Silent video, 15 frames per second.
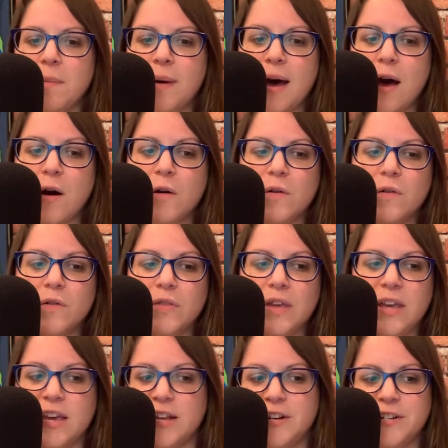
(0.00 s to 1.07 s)
about
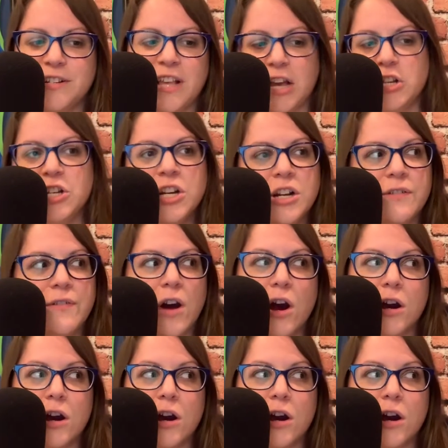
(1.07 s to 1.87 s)
the intersection of